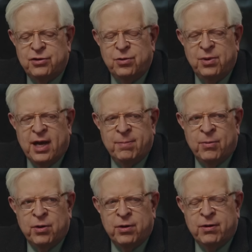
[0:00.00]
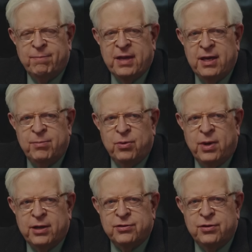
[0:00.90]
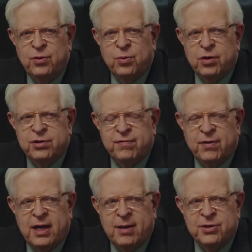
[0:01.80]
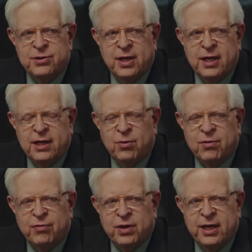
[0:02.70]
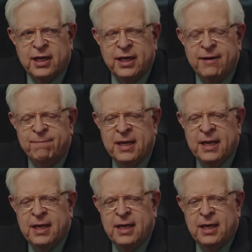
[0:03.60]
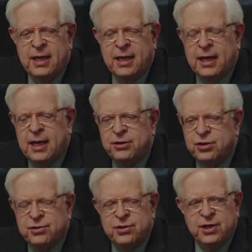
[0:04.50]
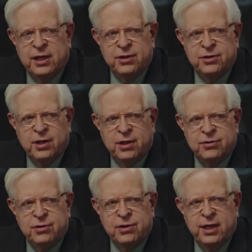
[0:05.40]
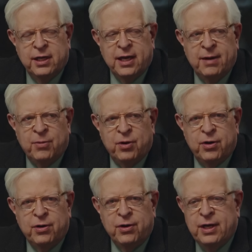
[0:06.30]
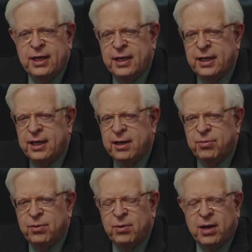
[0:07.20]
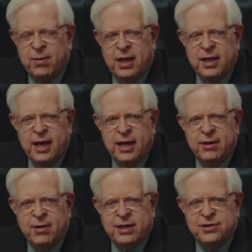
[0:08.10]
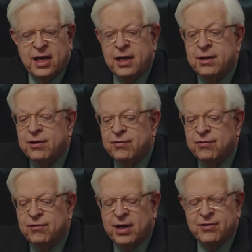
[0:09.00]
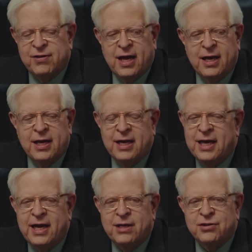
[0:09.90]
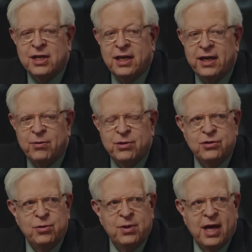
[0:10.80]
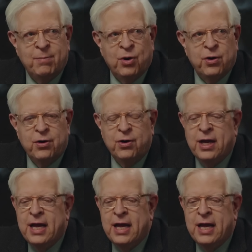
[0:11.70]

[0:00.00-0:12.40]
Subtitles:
do not murder. Hebrew has two words for homicide or for killing, just as English does. Kill and murder. In Hebrew, harag and ratzach. This is ratzach. It's clear it's do not murder.